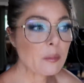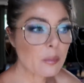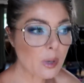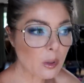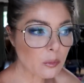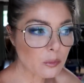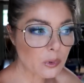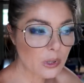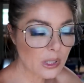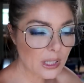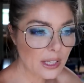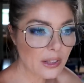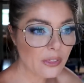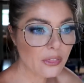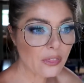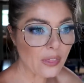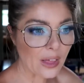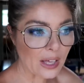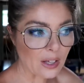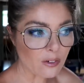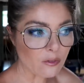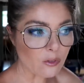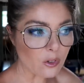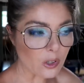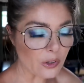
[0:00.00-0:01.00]
But I'm really
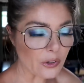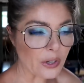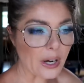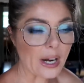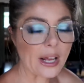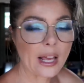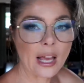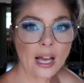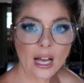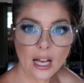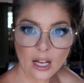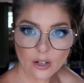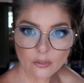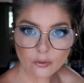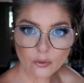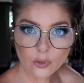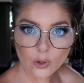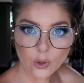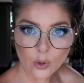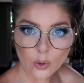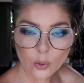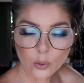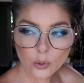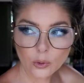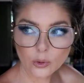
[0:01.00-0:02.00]
thankful that I have
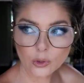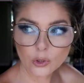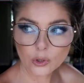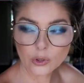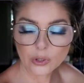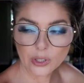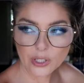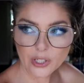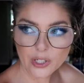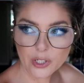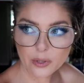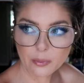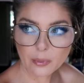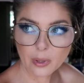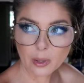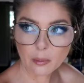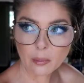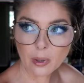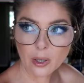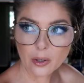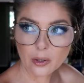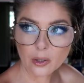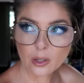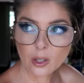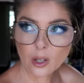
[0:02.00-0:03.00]
you to teach me
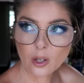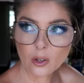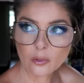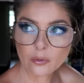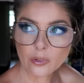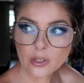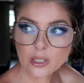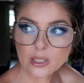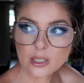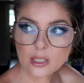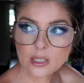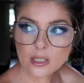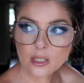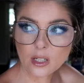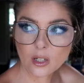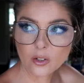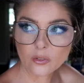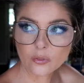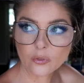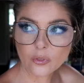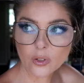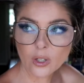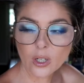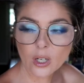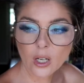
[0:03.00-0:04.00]
about a lot of these
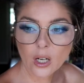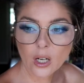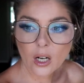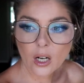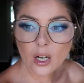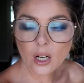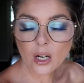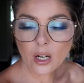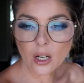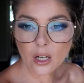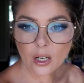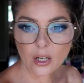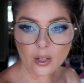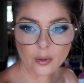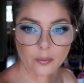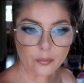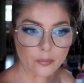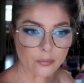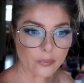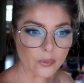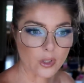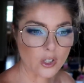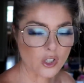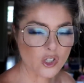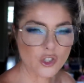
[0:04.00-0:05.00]
stuff,
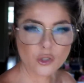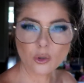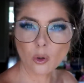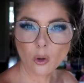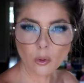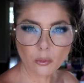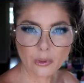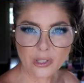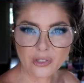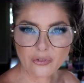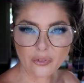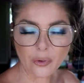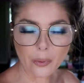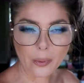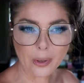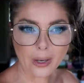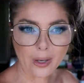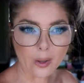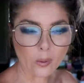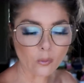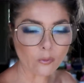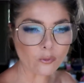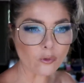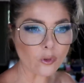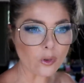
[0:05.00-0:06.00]
because you're always very
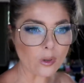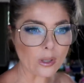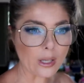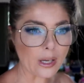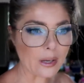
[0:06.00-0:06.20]
helpful.